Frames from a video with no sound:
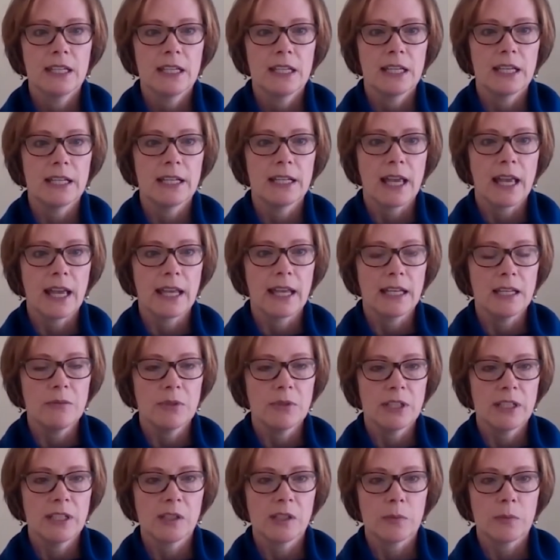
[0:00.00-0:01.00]
In any
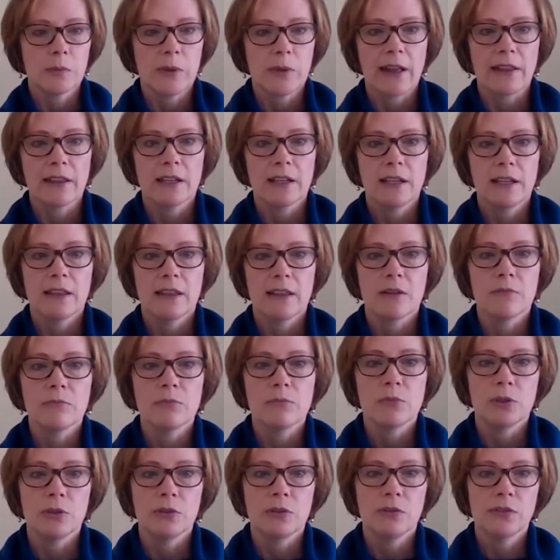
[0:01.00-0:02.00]
municipality that
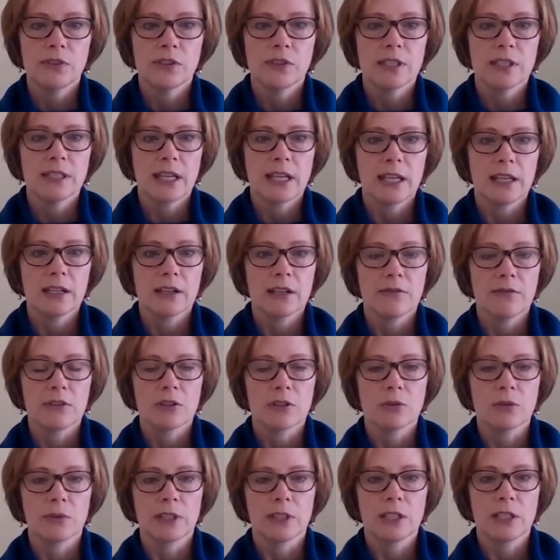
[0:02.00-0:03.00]
moves the date of the
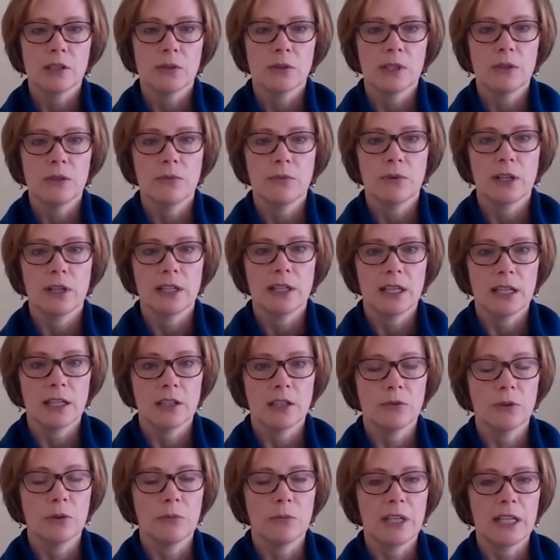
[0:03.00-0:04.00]
2021
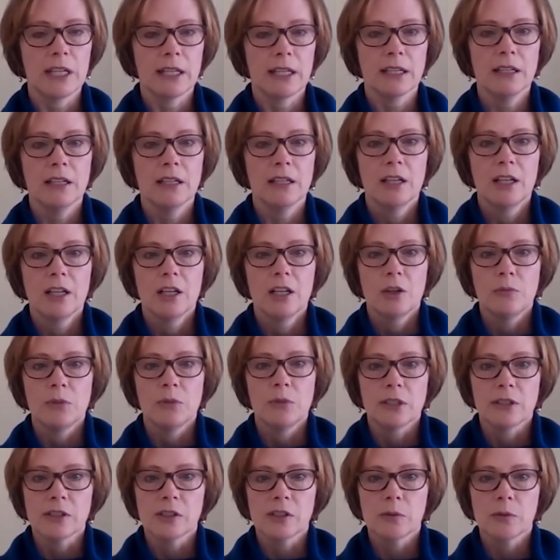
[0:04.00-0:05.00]
annual meeting,
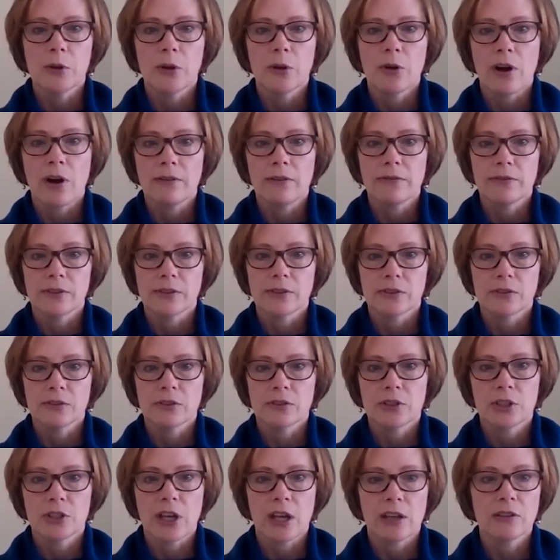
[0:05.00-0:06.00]
municipal officers
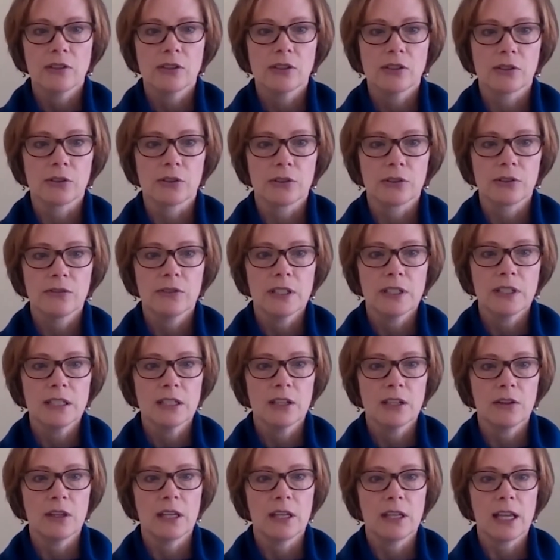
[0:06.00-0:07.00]
shall serve
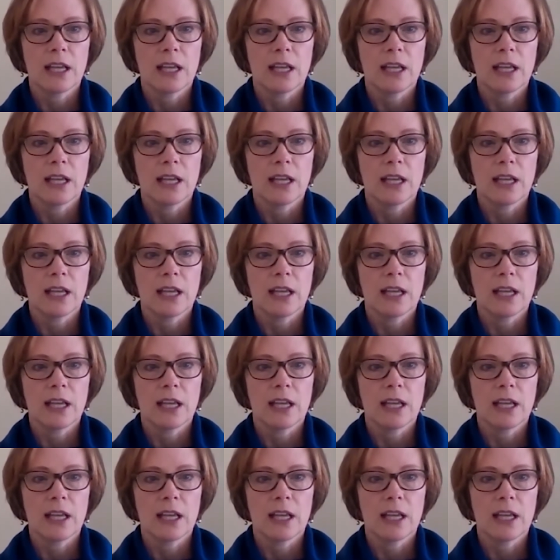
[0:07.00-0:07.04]
until the